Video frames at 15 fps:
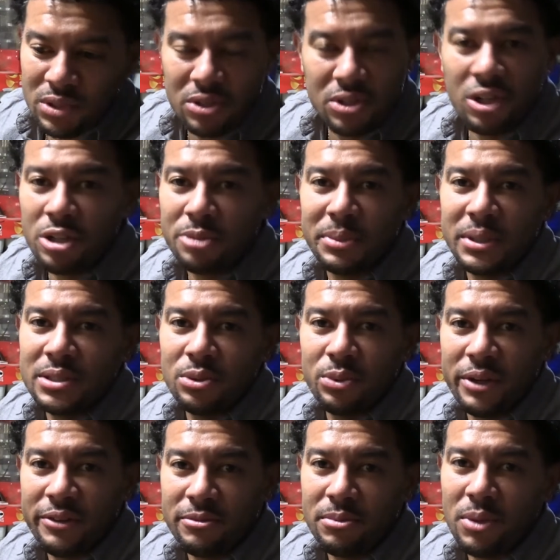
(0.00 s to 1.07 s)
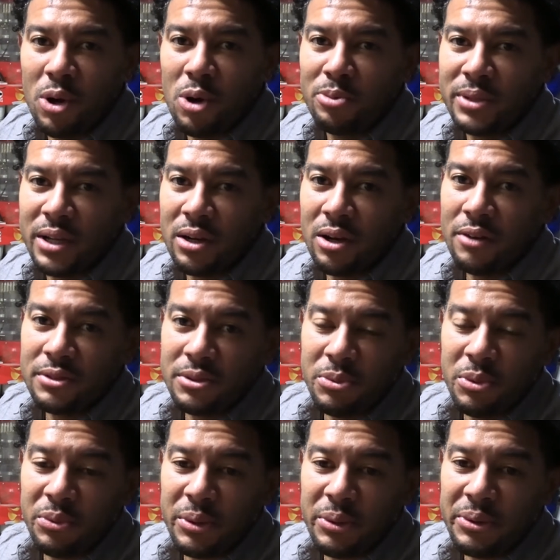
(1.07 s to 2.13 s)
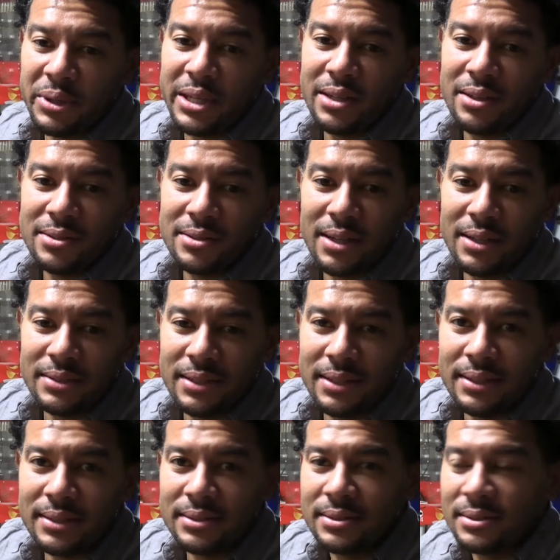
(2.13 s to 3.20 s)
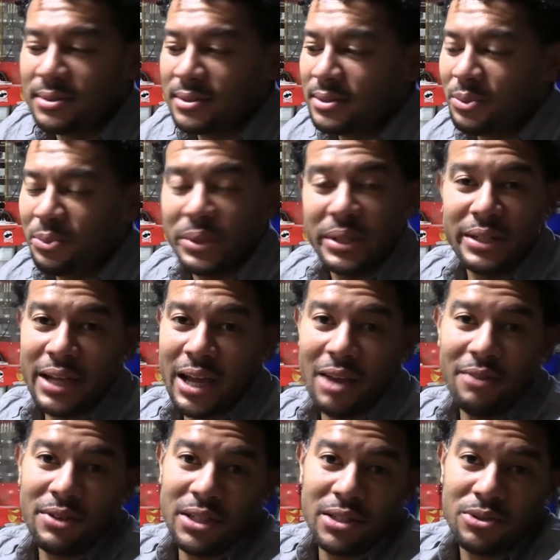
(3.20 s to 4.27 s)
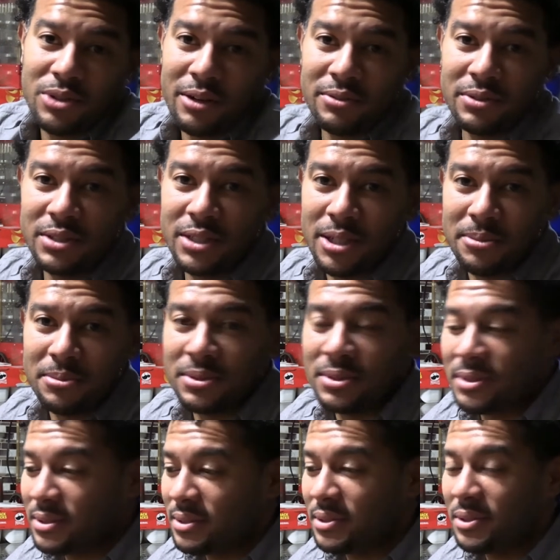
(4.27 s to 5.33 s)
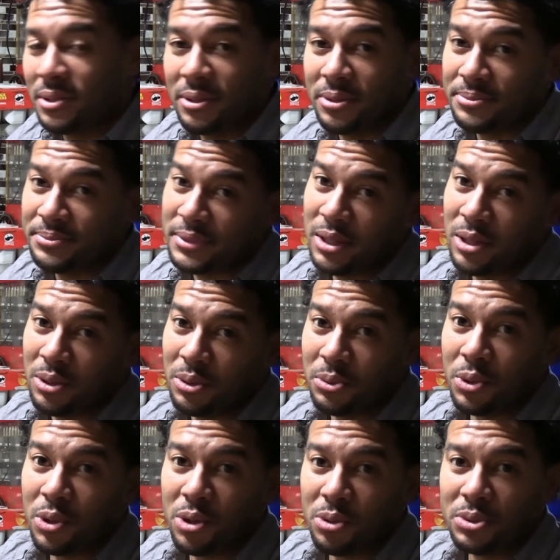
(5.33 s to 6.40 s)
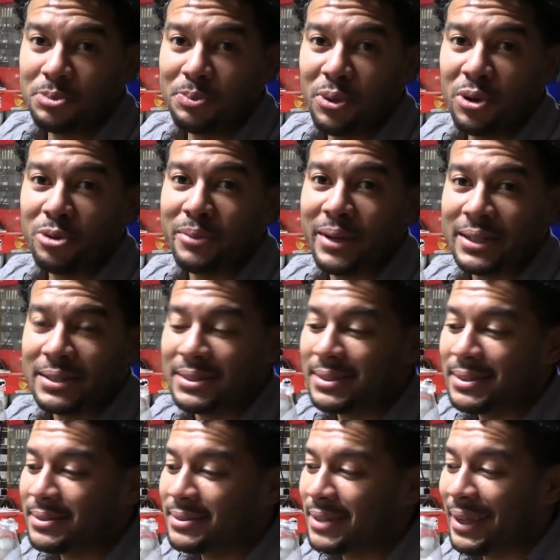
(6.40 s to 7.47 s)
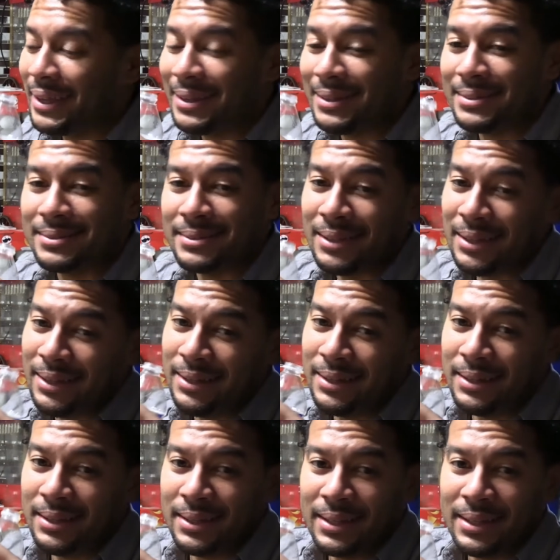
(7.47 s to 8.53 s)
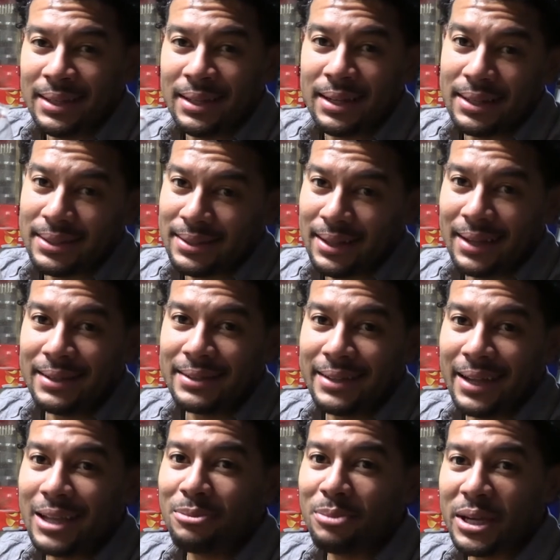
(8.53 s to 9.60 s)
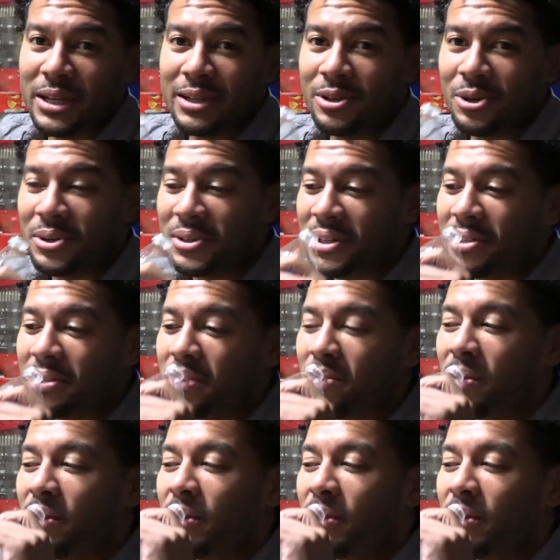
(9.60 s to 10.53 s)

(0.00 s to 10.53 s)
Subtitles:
tournaments away from home that often when we were kids like that. We didn't have any travel teams. You know, Aurora was poor back then, and a lot of gang banging going on.